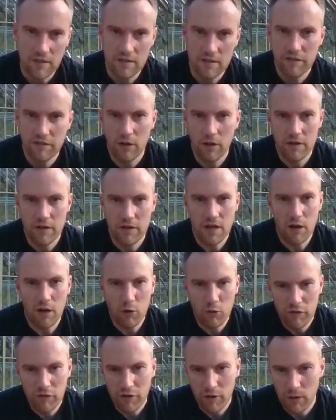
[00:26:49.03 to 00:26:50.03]
the
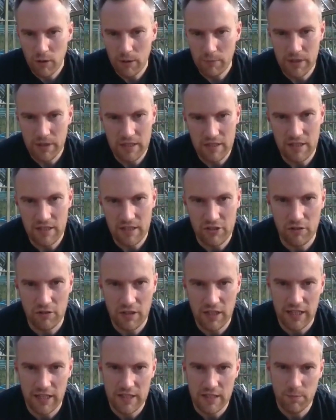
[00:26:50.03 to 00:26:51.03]
whole follow-up here session on
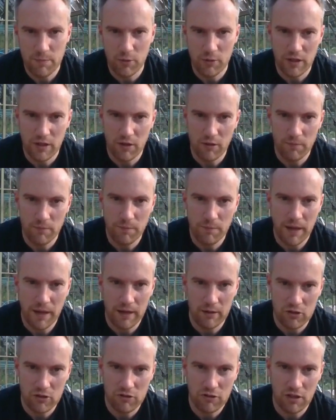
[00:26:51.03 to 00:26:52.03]
Katie's point on
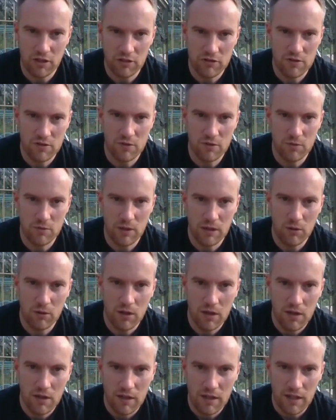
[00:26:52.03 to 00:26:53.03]
power structures as
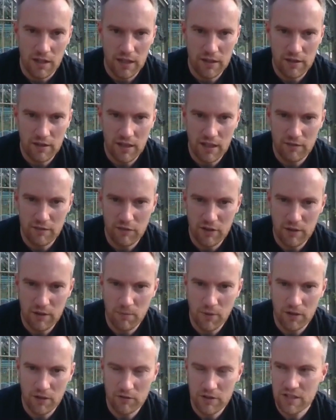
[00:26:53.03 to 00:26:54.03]
well. Even in
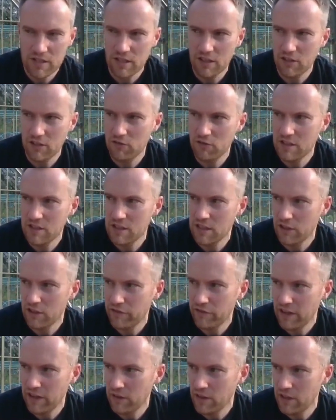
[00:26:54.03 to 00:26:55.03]
my research recently, I
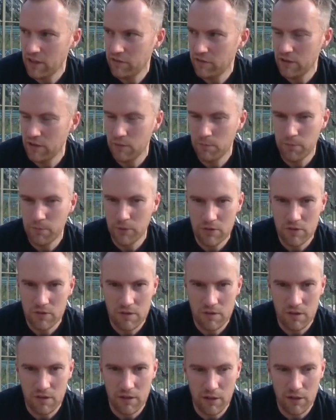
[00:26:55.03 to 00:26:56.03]
found that if you
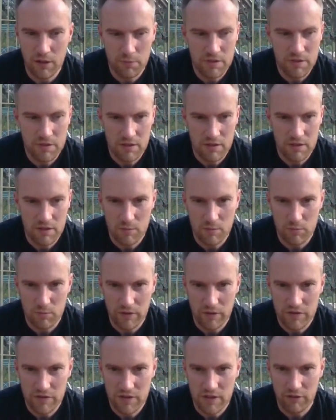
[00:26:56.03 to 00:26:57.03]
boost lobsters
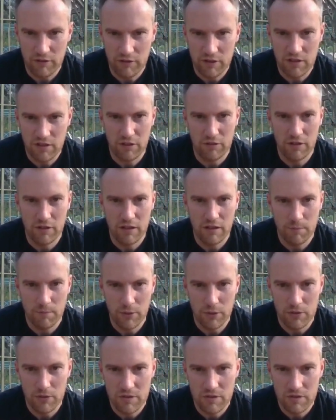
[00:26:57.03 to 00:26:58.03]
with serotonin
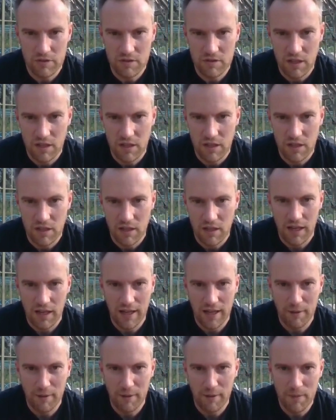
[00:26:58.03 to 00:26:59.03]
boosts,
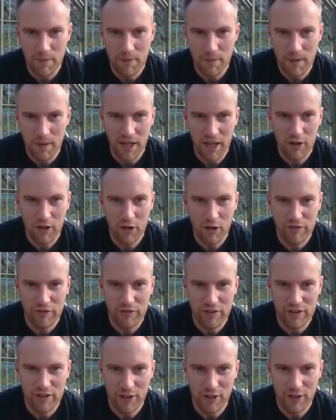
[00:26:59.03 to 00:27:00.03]
an
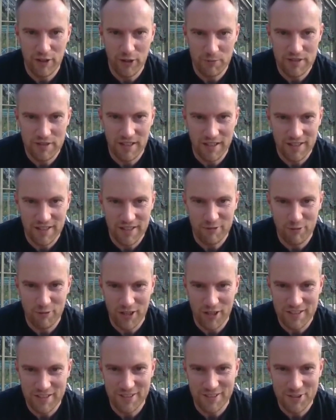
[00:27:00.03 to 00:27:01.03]
unconfident lobster can
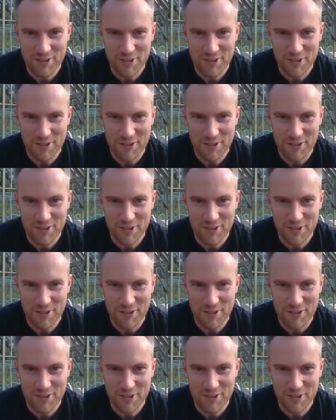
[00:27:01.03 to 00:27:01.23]
rise to the